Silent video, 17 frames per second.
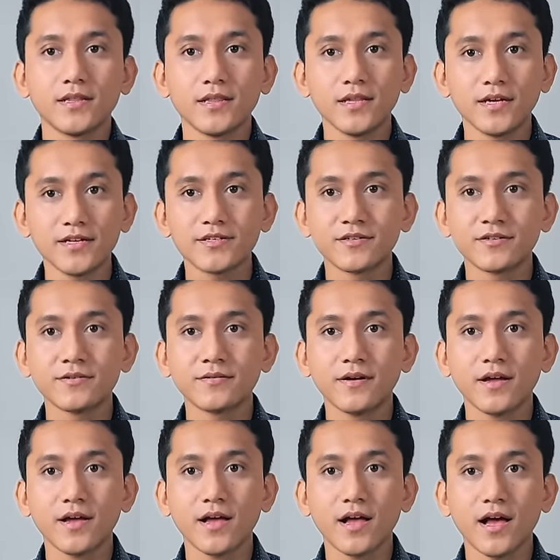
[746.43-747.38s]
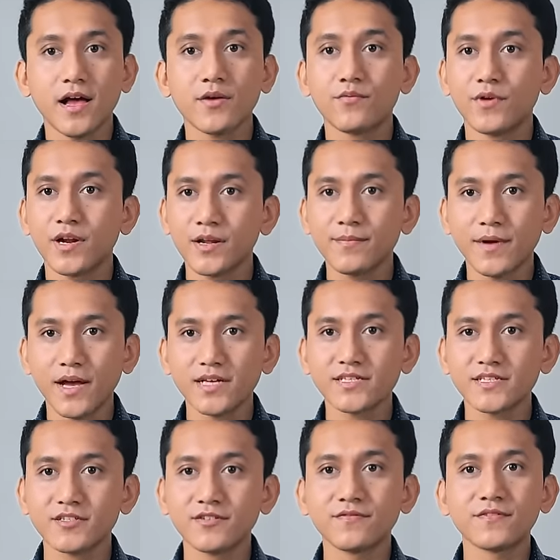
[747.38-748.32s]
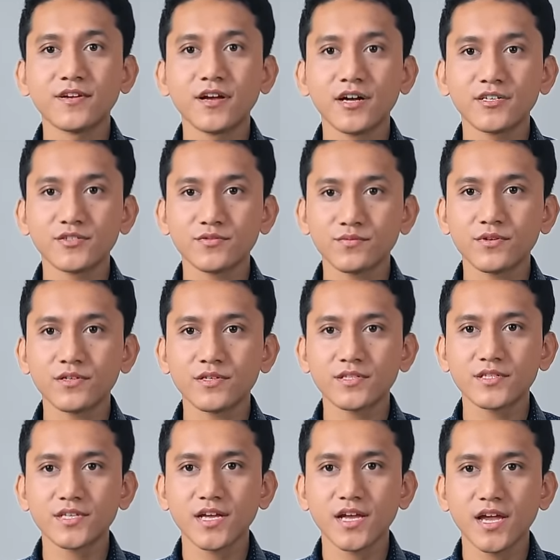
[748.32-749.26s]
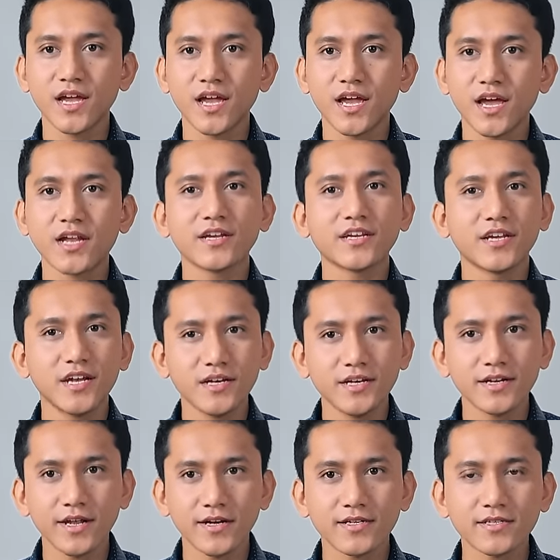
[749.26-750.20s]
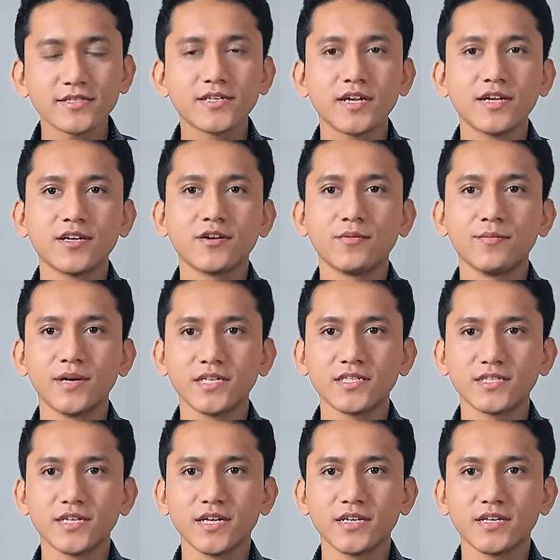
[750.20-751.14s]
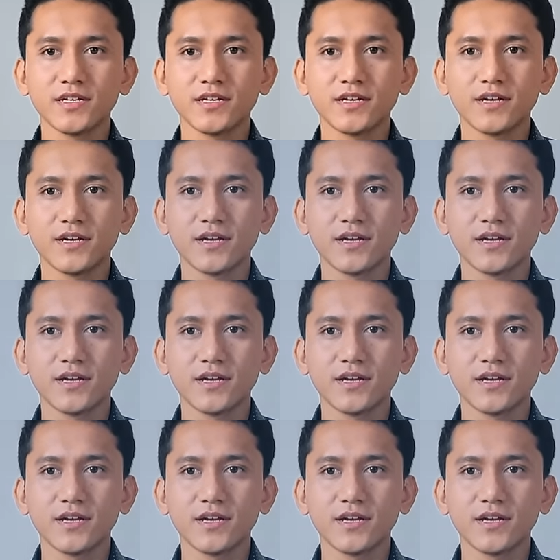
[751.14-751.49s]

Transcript: Later, I read a passage of God's words and gained an understanding of my state.